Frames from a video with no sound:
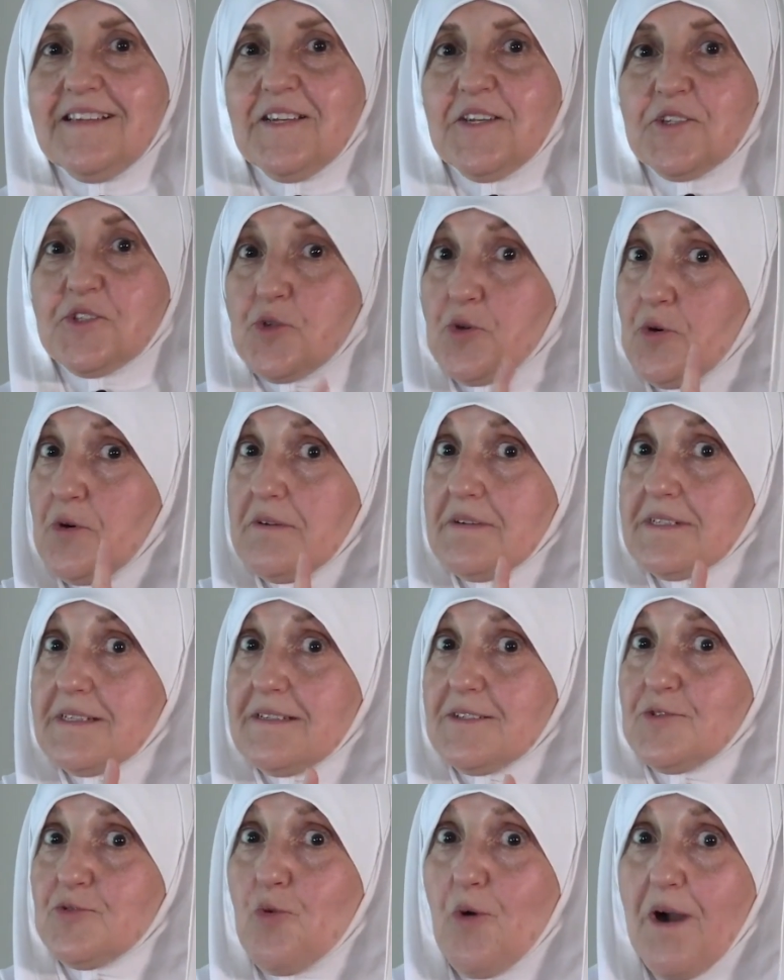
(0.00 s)
So
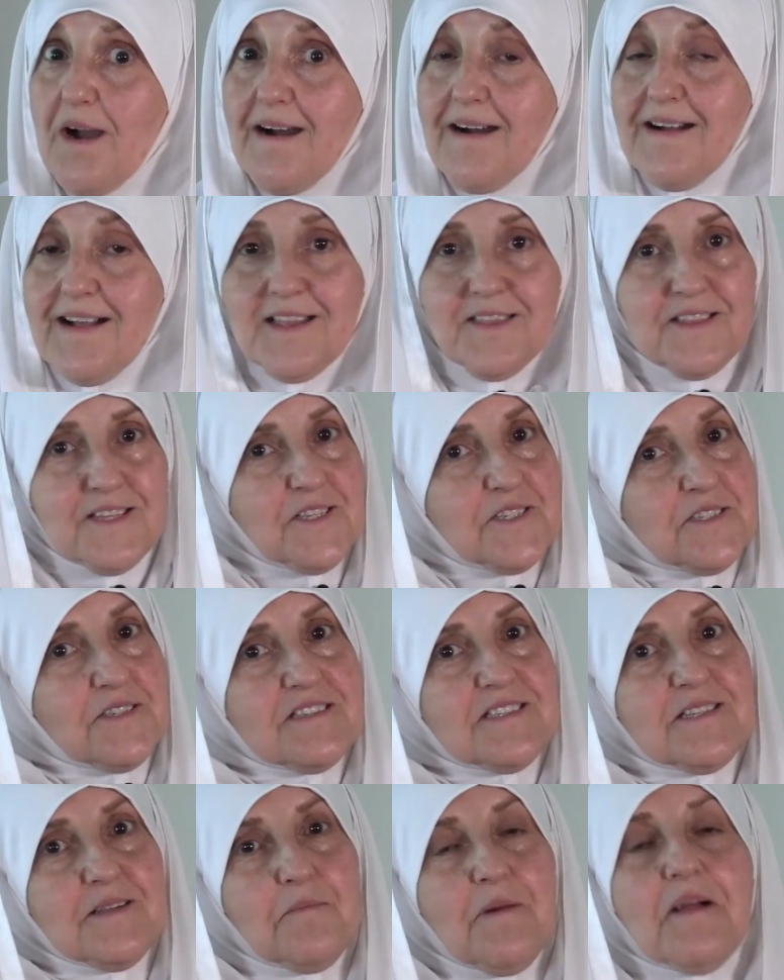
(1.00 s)
dua, and this
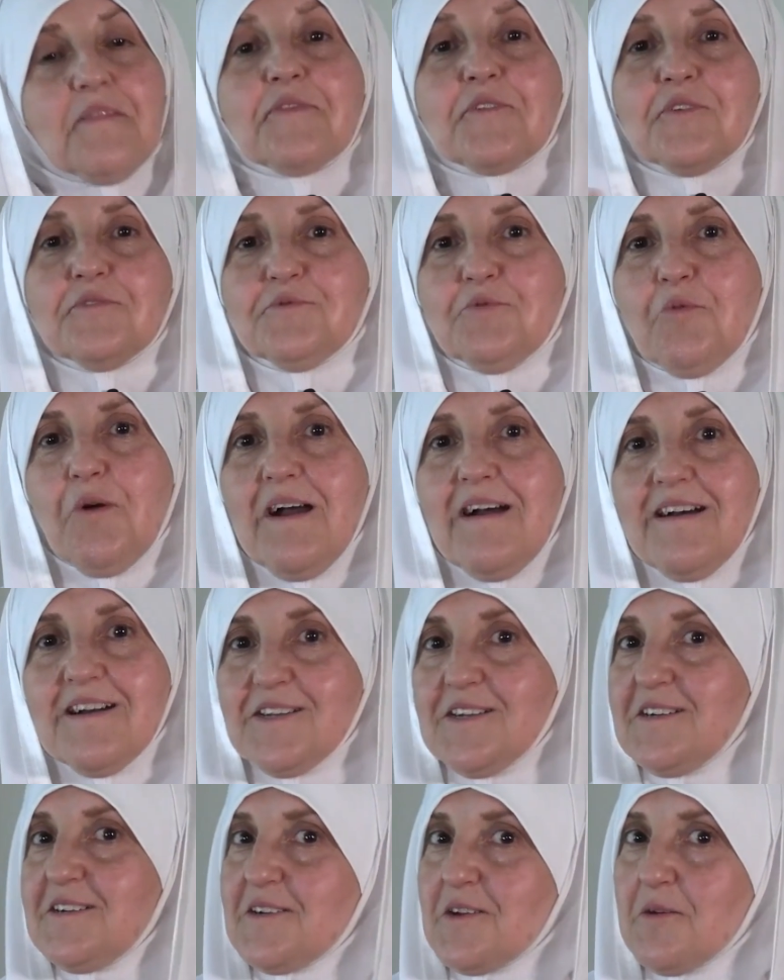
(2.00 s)
is the month of dua,
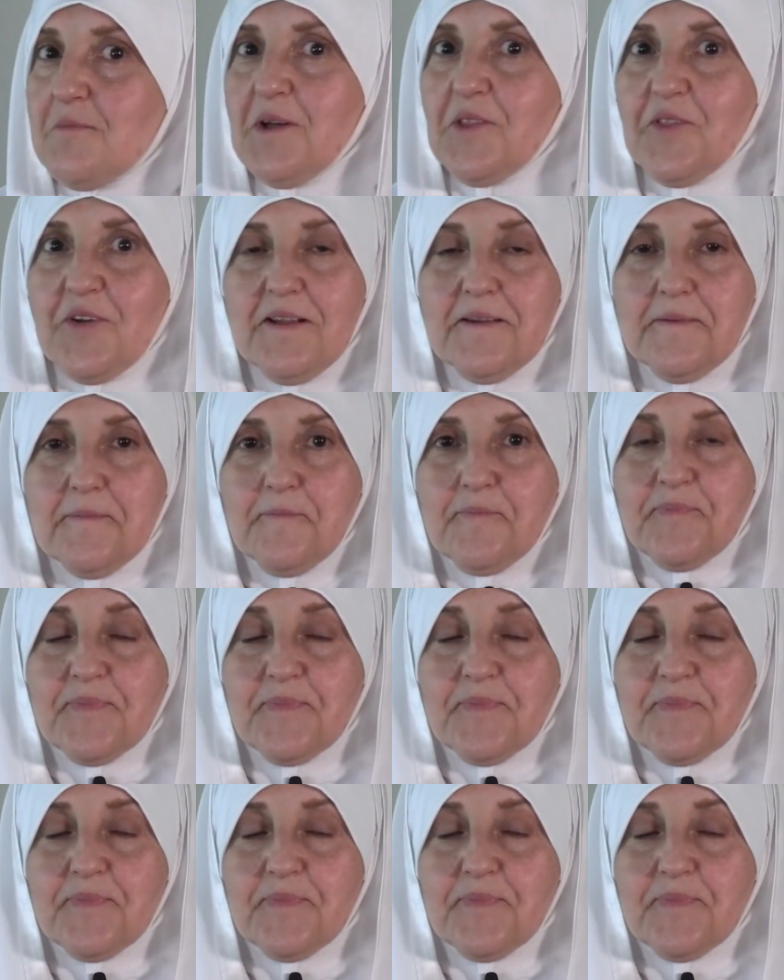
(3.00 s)
Ramadan.